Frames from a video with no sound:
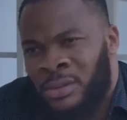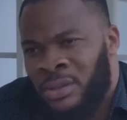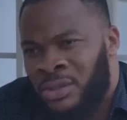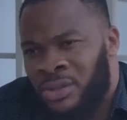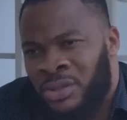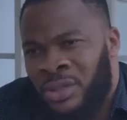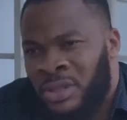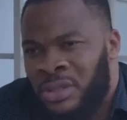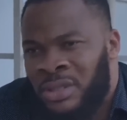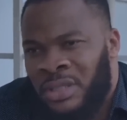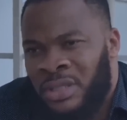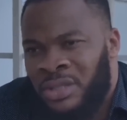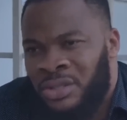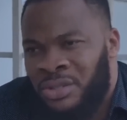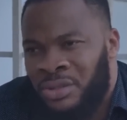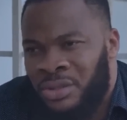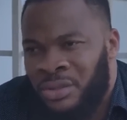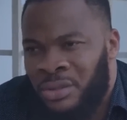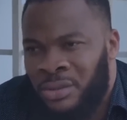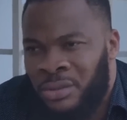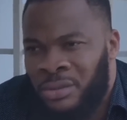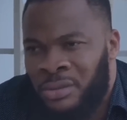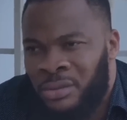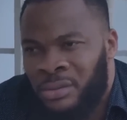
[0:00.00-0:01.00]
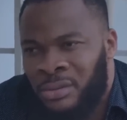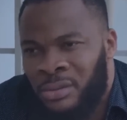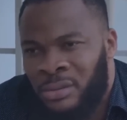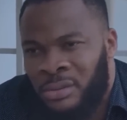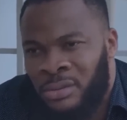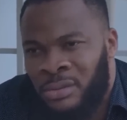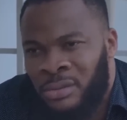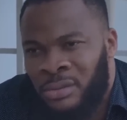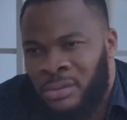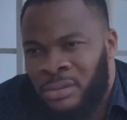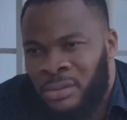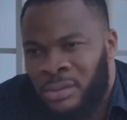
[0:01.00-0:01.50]
It's not easy.
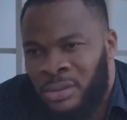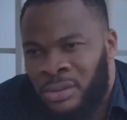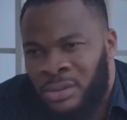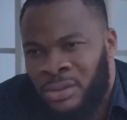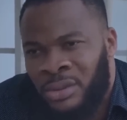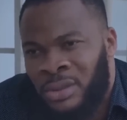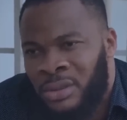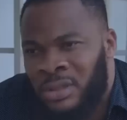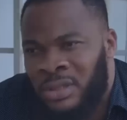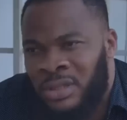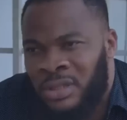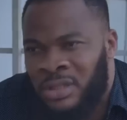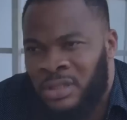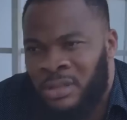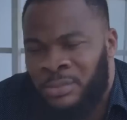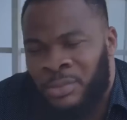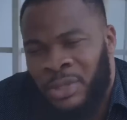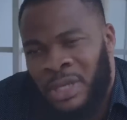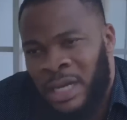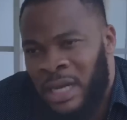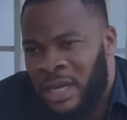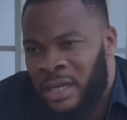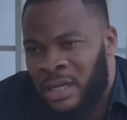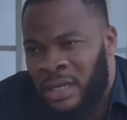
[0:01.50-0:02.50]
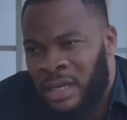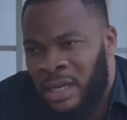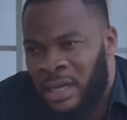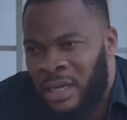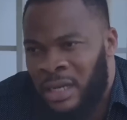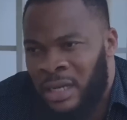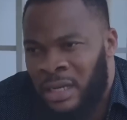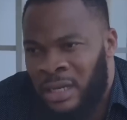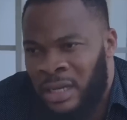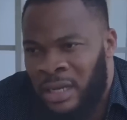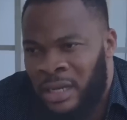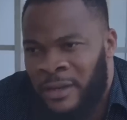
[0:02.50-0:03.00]
It's not easy, but I
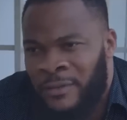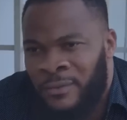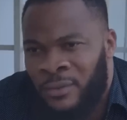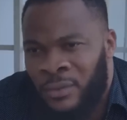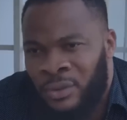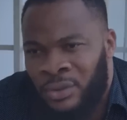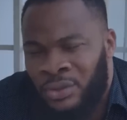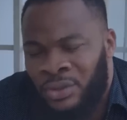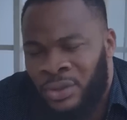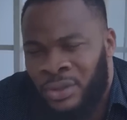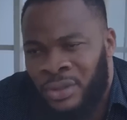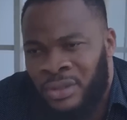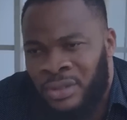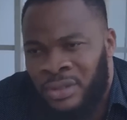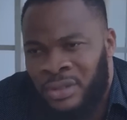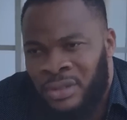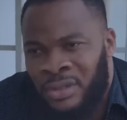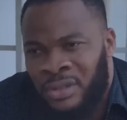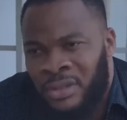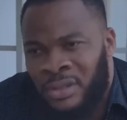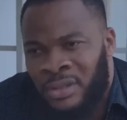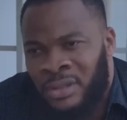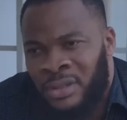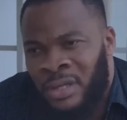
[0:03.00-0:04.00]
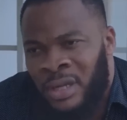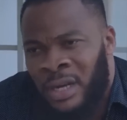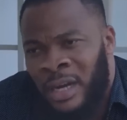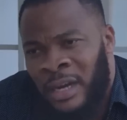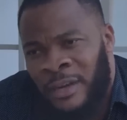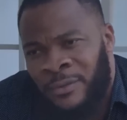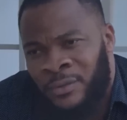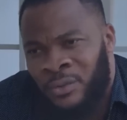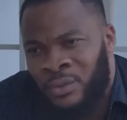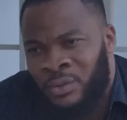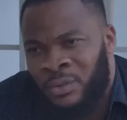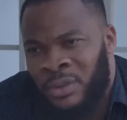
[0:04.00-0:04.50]
have no choice.
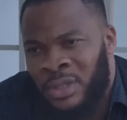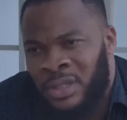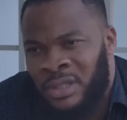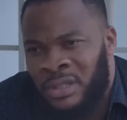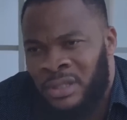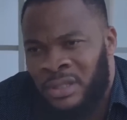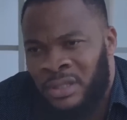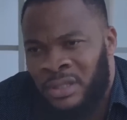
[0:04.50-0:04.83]
I have to wait.